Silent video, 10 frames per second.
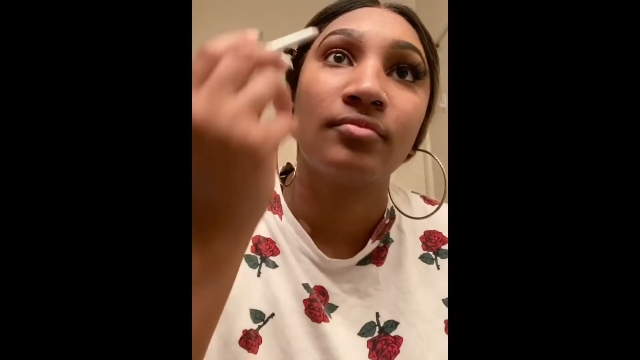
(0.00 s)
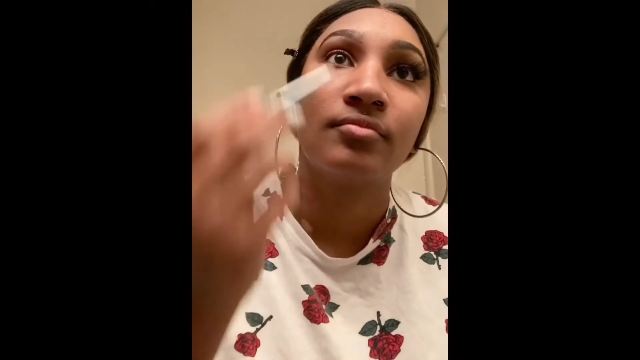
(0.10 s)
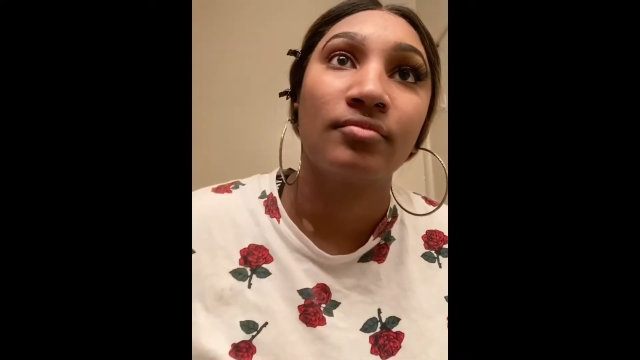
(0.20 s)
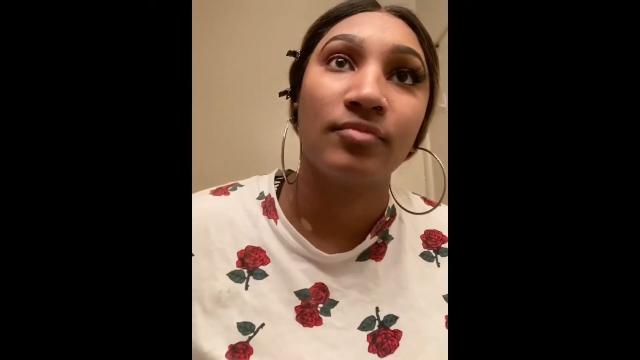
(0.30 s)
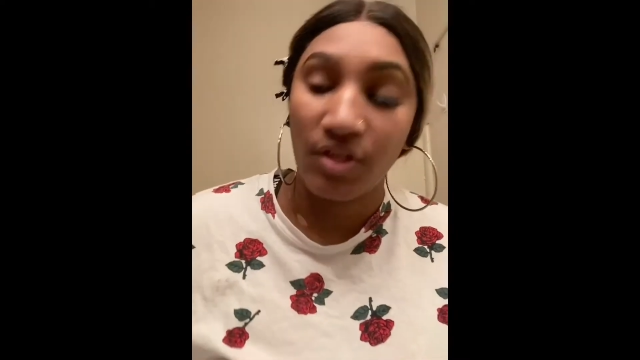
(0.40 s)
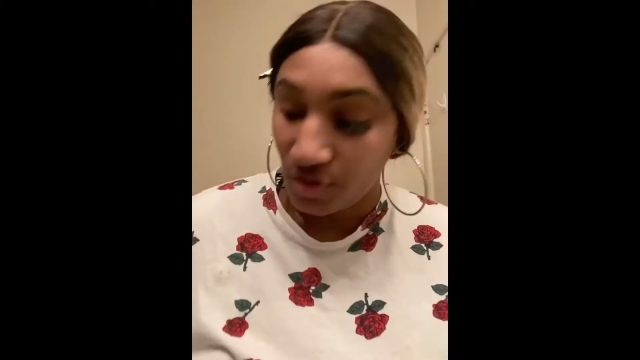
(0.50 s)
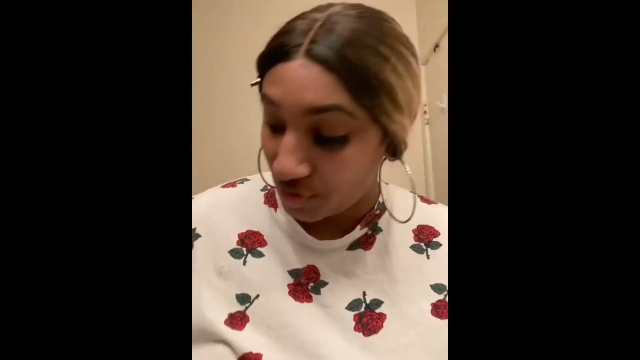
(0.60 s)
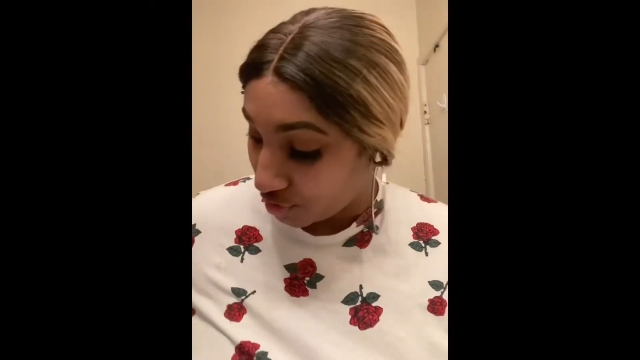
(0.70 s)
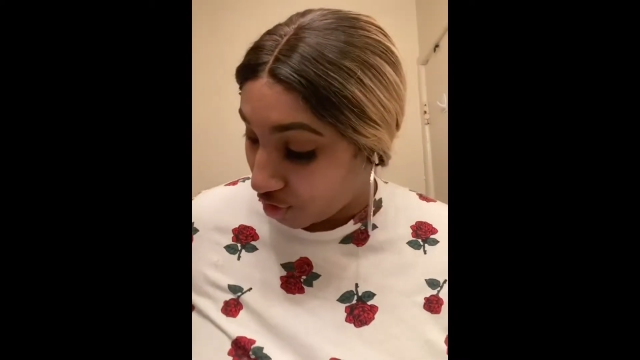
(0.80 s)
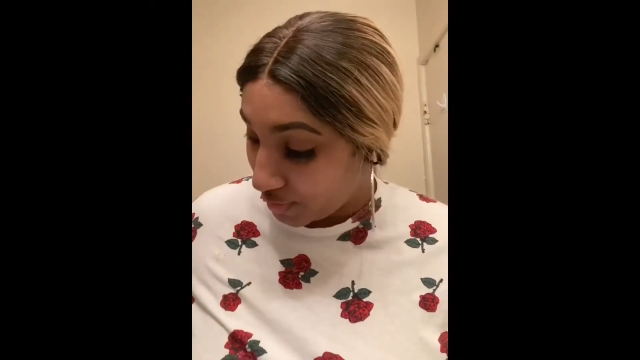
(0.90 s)
So you're going
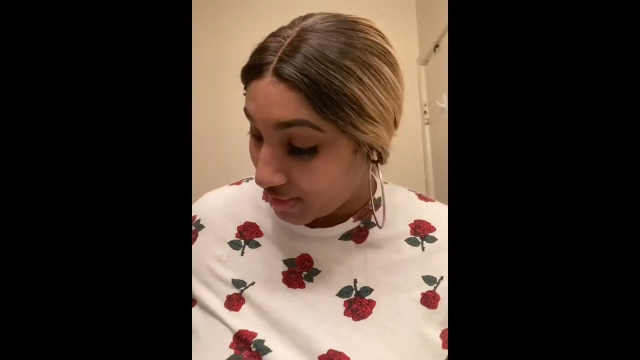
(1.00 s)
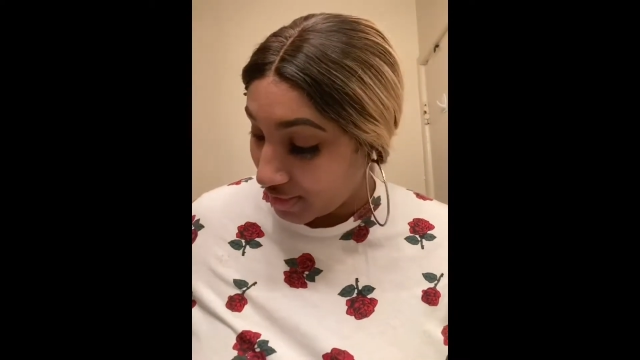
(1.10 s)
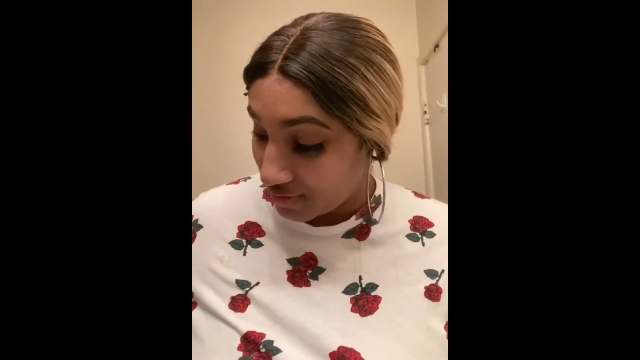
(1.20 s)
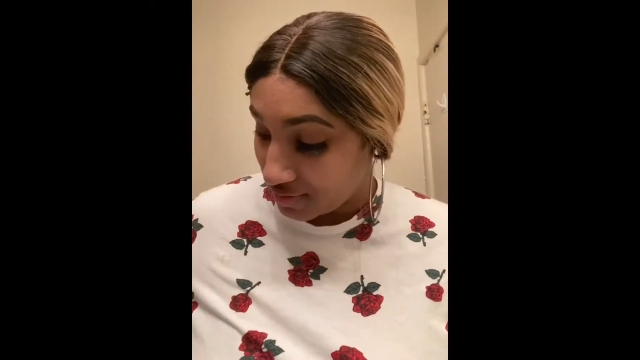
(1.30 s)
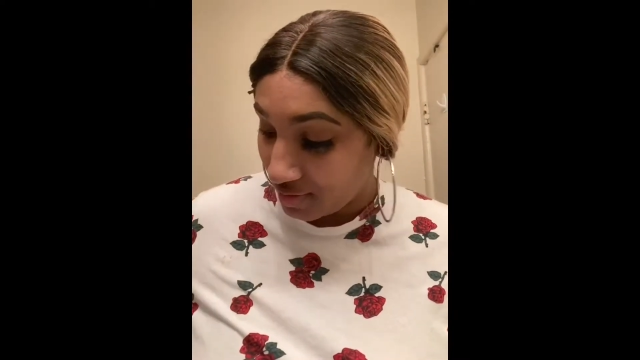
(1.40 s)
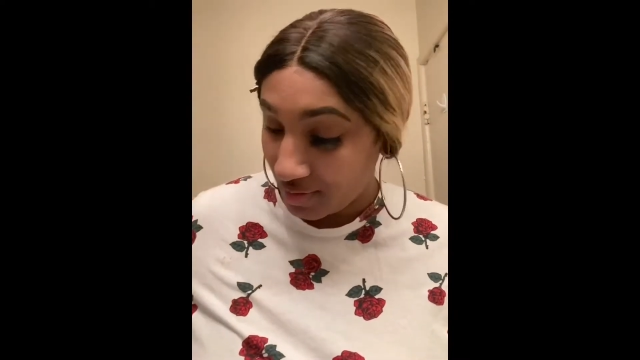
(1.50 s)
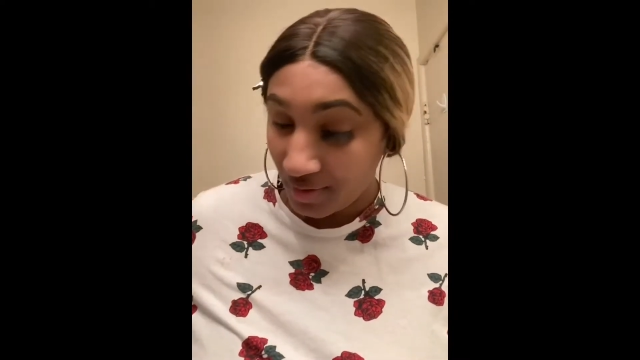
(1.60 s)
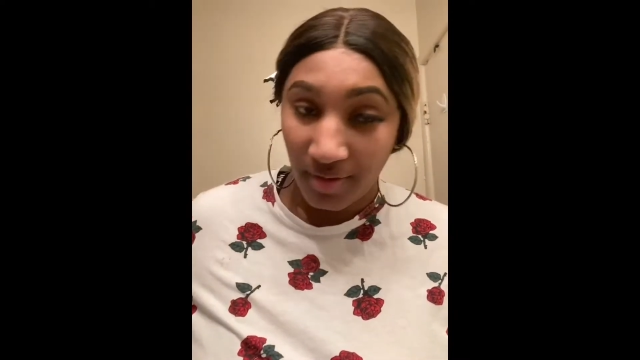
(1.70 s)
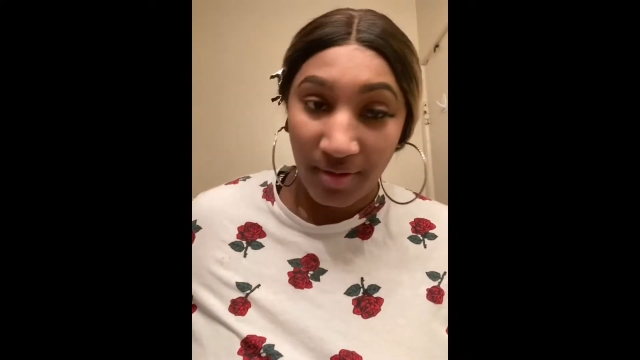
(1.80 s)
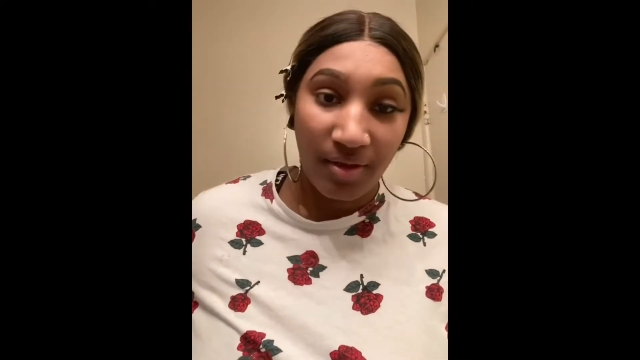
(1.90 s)
to go in
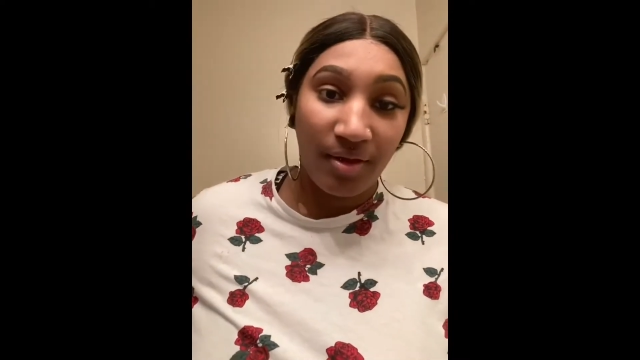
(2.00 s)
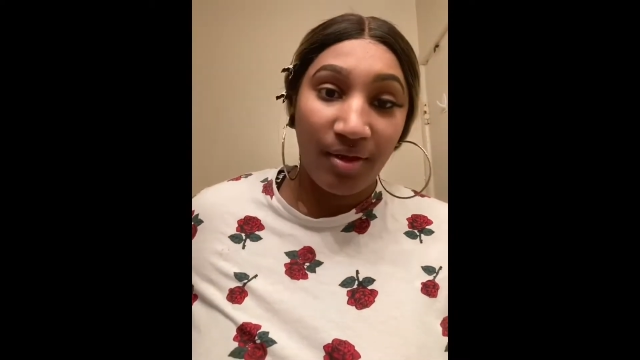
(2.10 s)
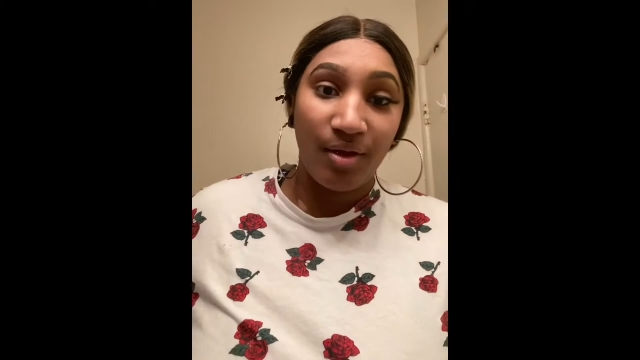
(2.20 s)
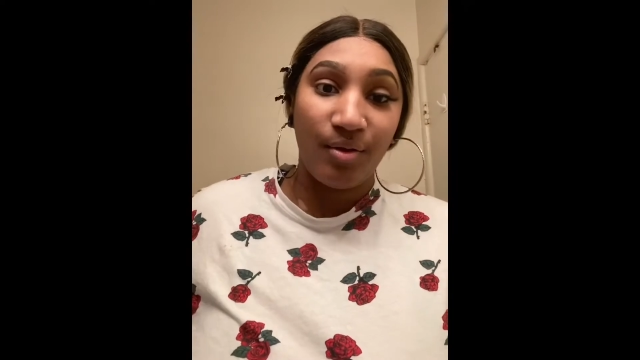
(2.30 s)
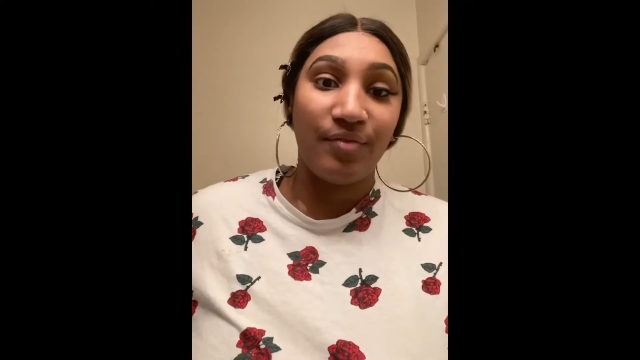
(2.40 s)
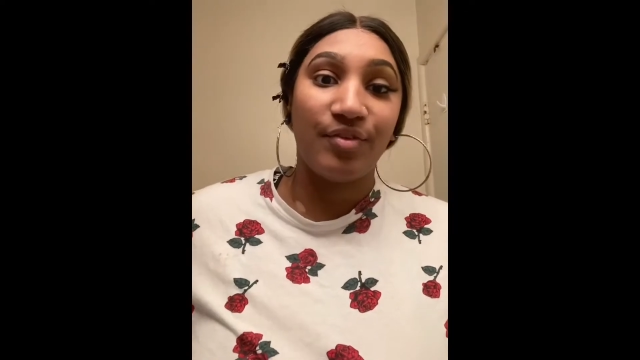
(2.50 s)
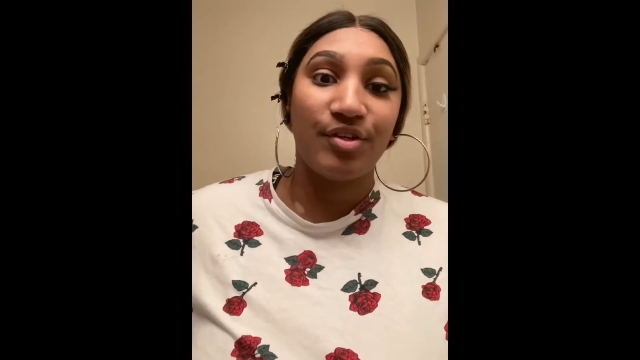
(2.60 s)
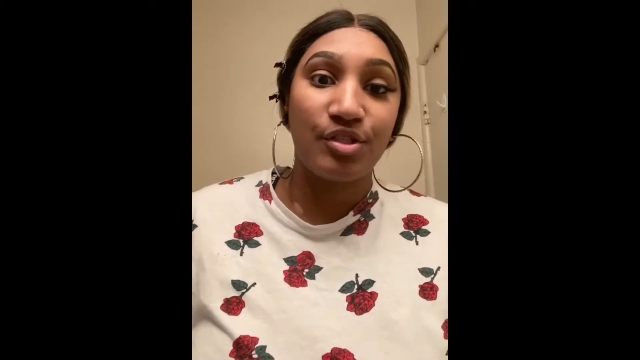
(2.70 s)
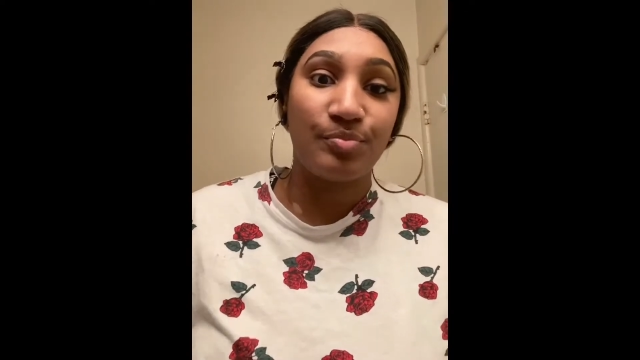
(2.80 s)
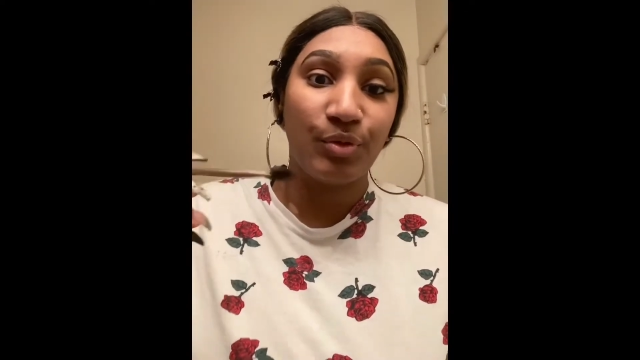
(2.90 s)
with your
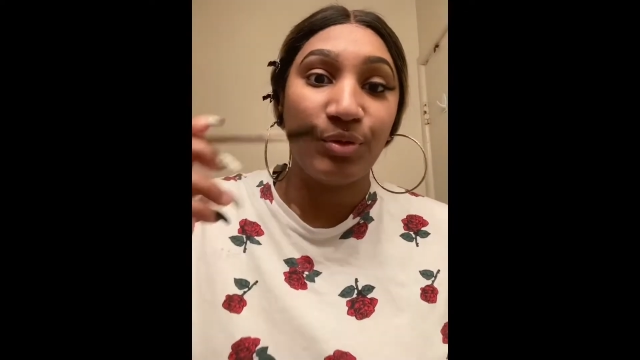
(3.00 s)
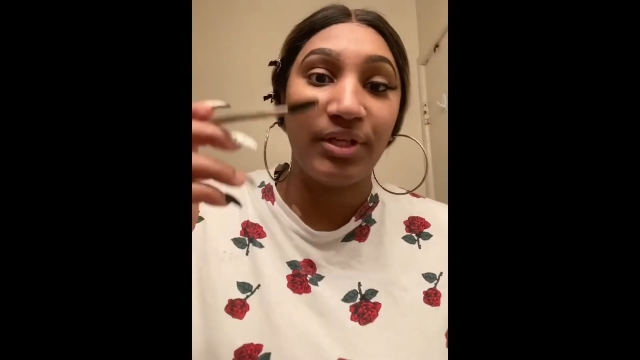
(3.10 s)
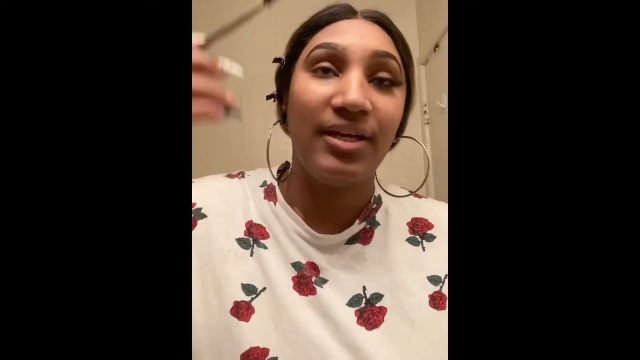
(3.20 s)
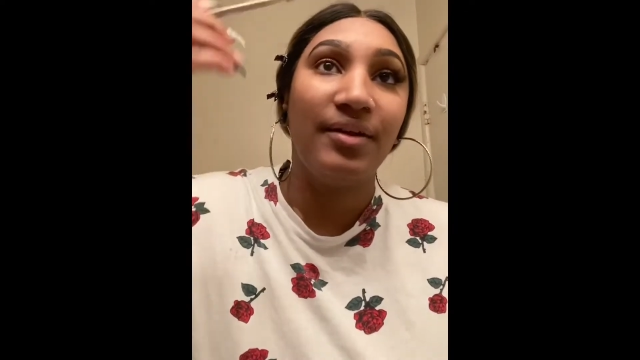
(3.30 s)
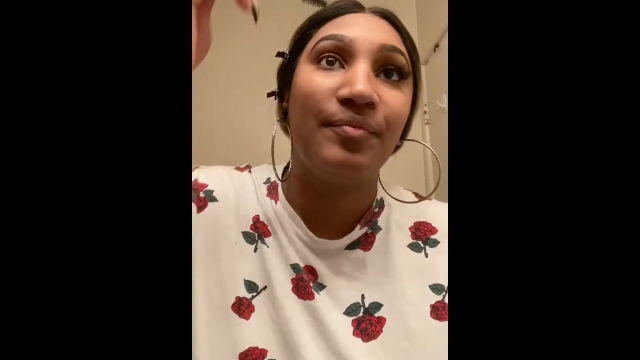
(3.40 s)
spoolie